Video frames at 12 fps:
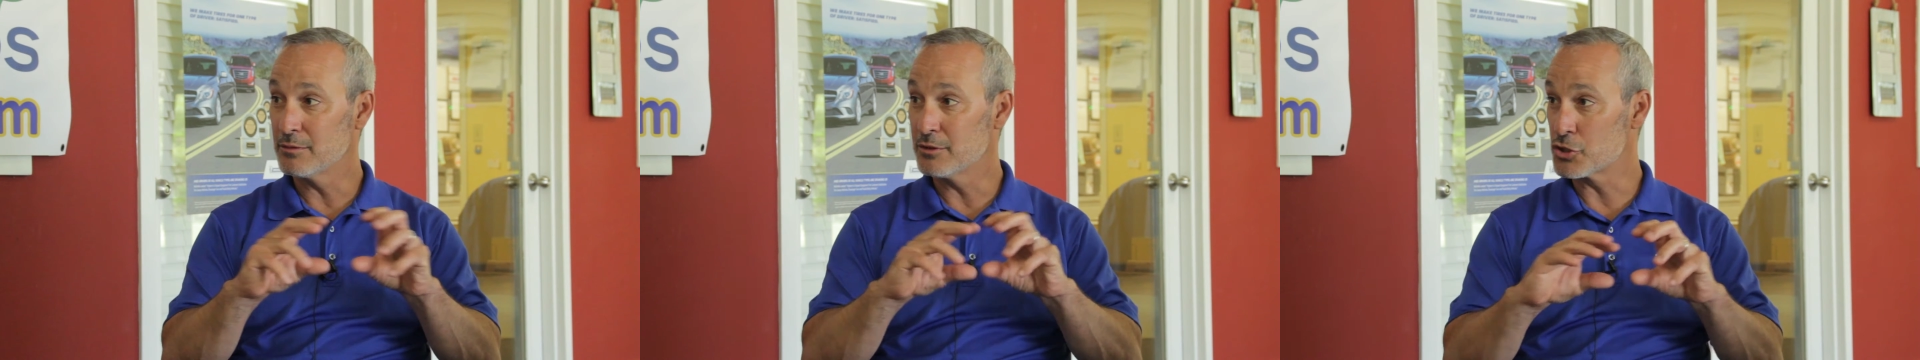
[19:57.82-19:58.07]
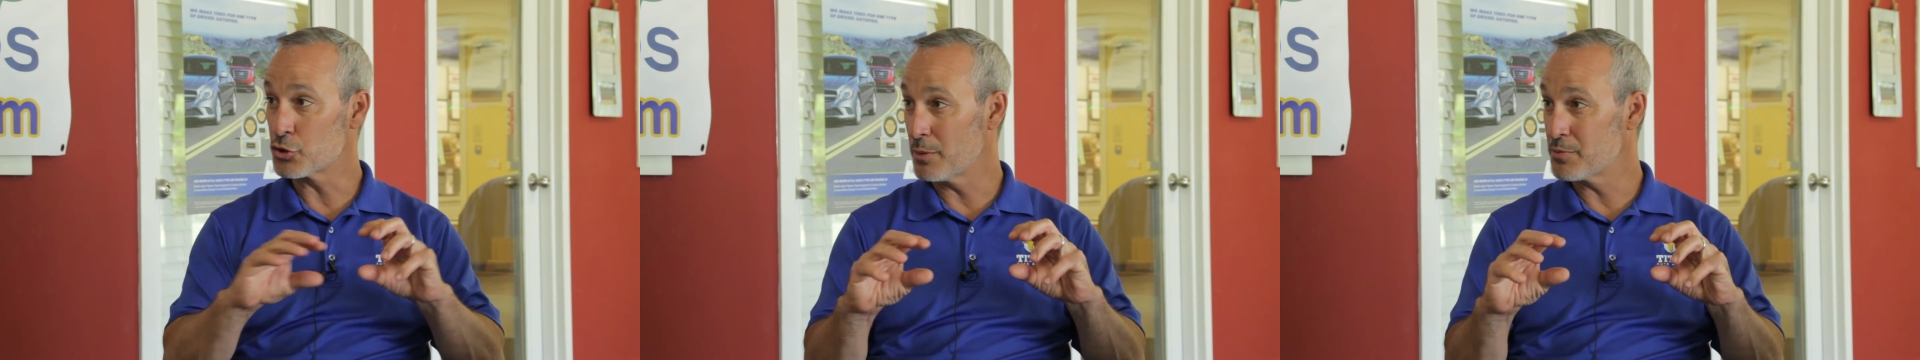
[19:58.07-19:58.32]

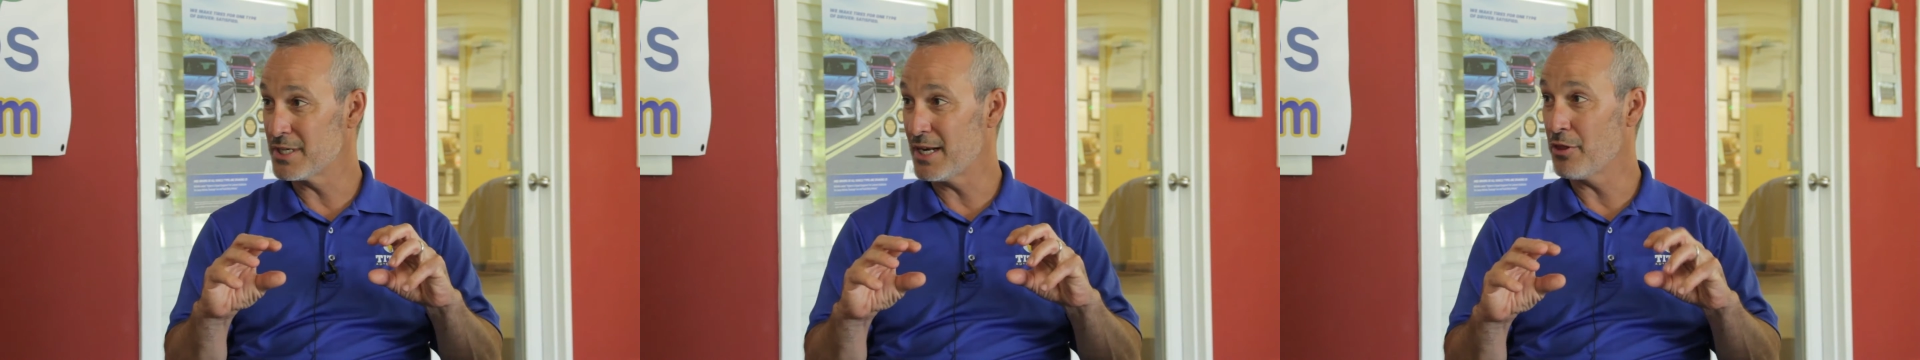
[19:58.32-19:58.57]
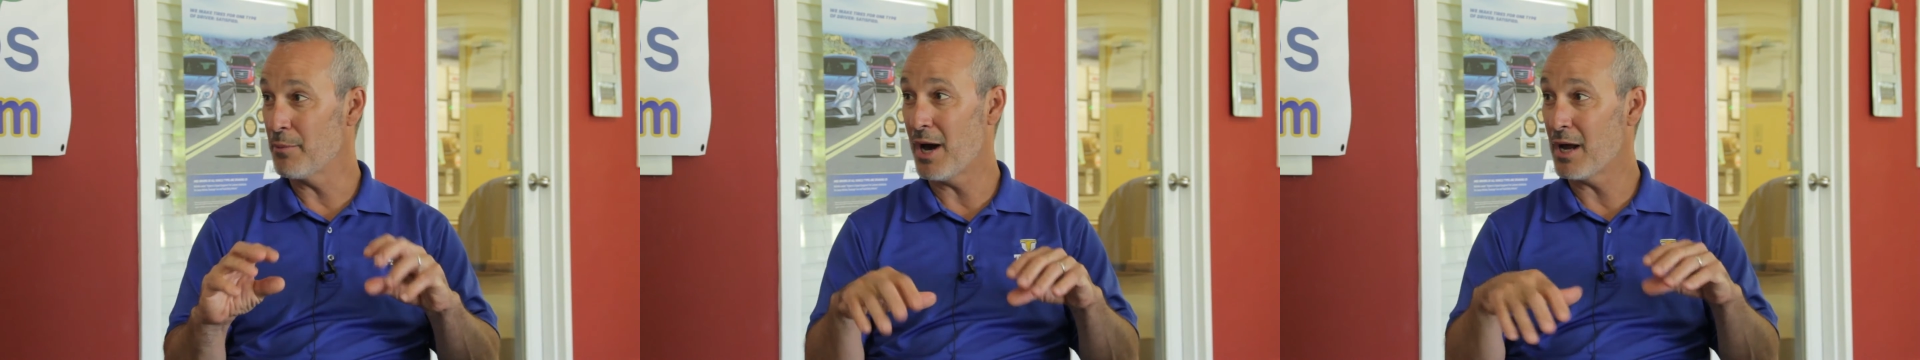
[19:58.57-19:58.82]
description
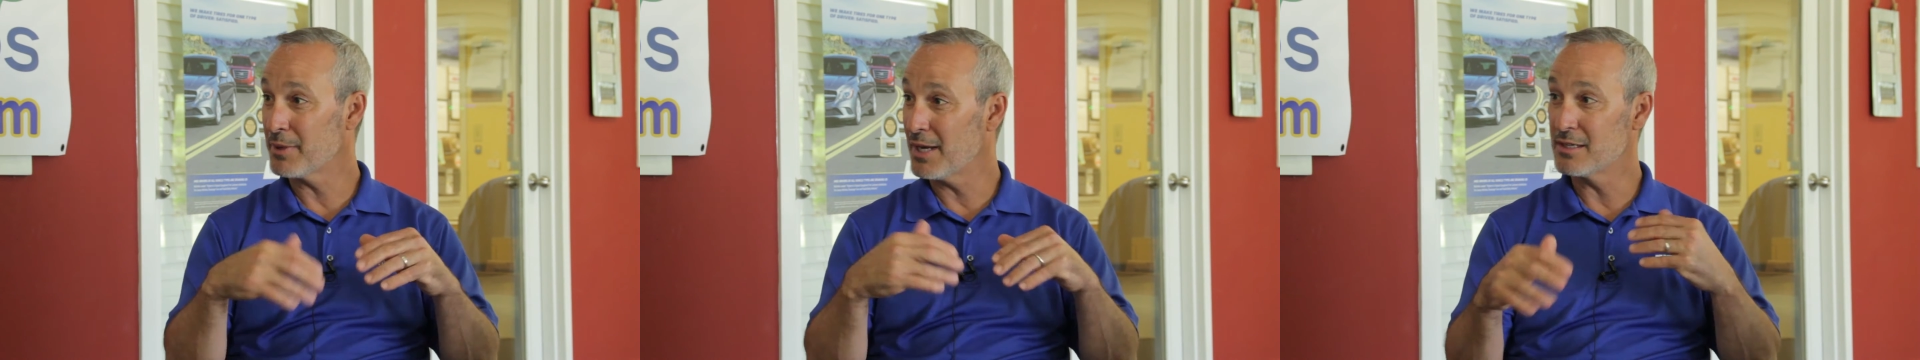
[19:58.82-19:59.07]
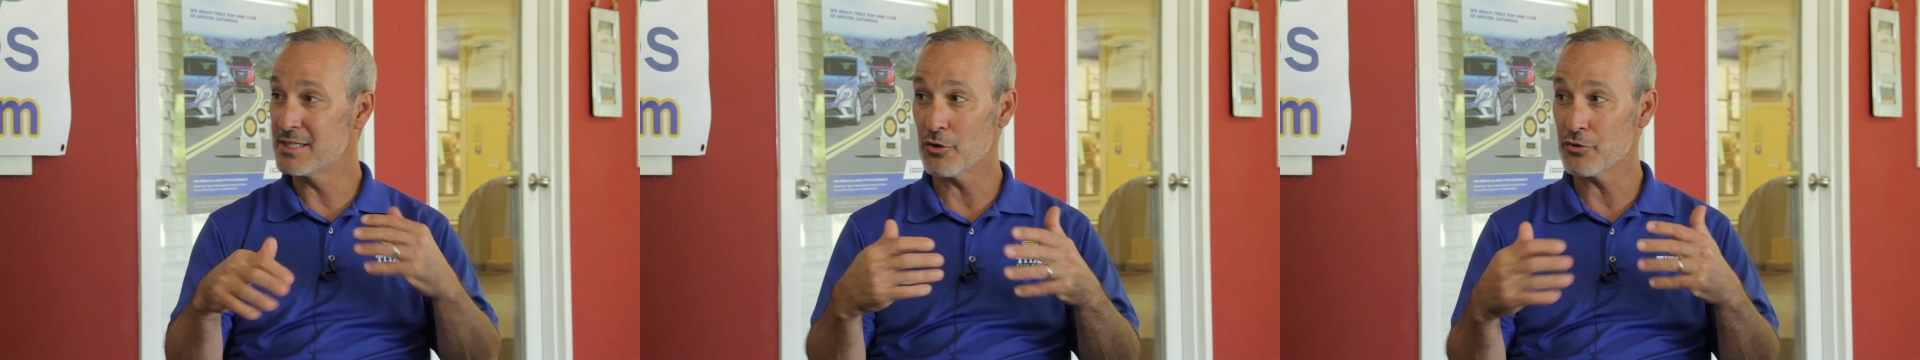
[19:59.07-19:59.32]
down the bottom,
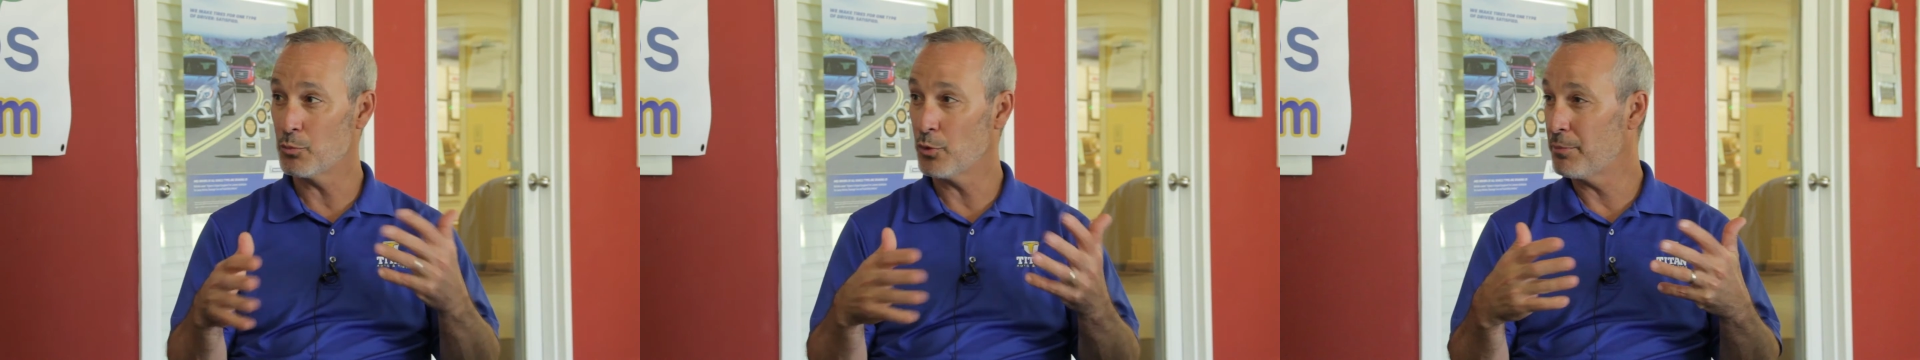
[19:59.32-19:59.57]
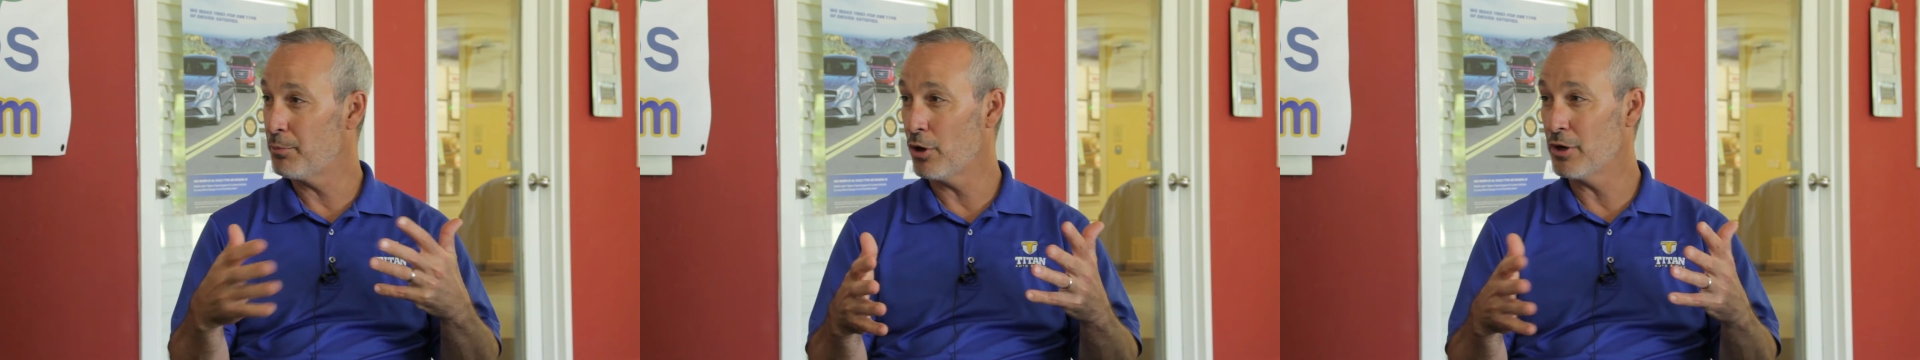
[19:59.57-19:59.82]
kind of tells them
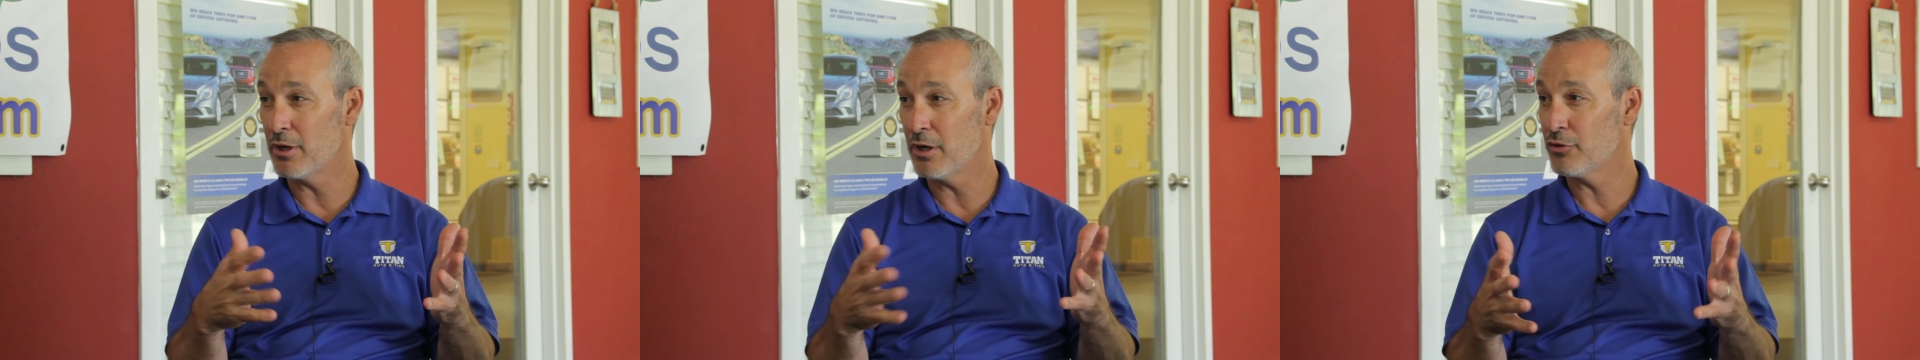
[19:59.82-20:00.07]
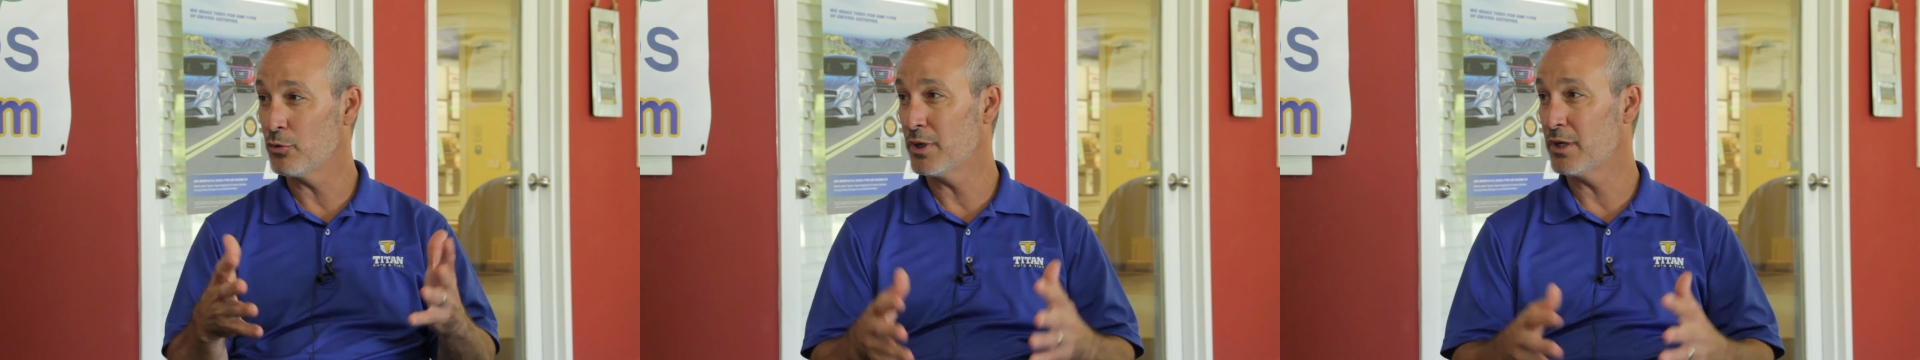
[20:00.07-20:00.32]
what the part
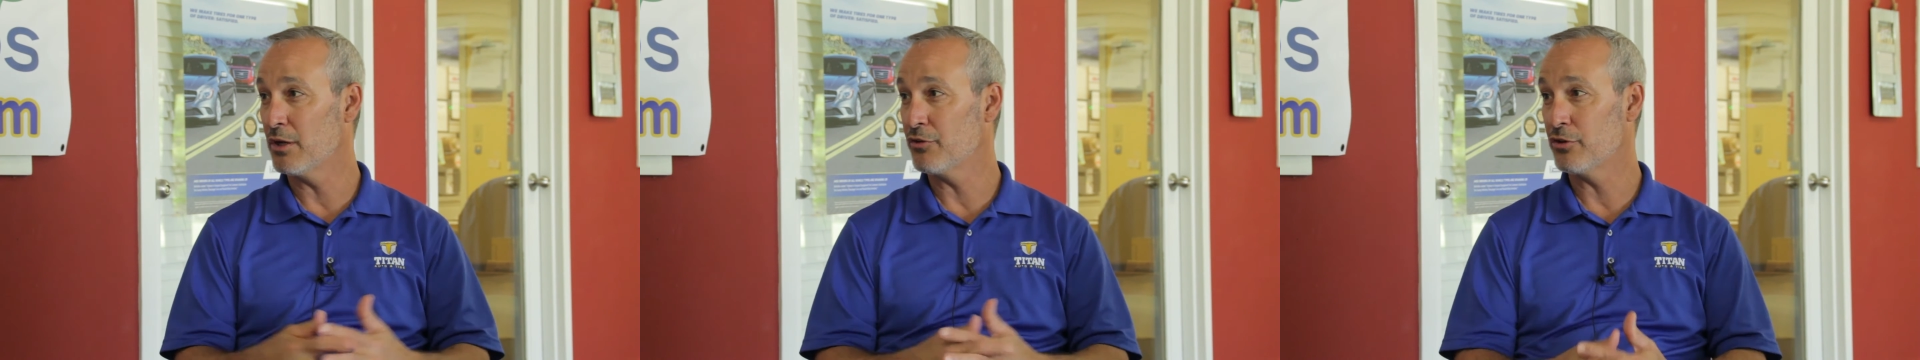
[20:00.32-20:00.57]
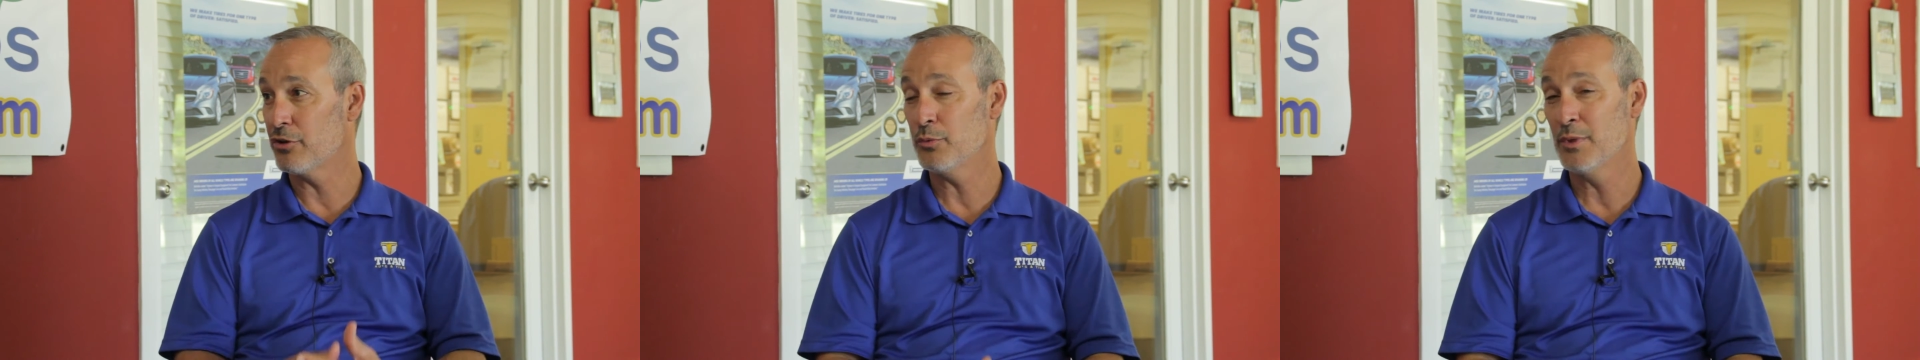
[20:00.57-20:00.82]
does and what it
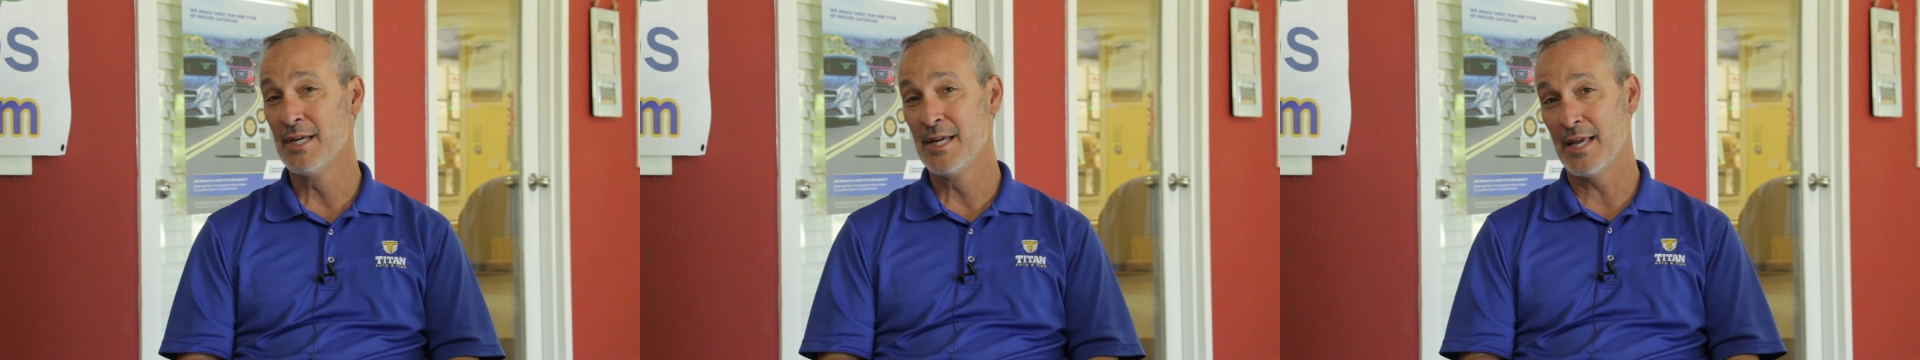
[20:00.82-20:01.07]
doesn't do,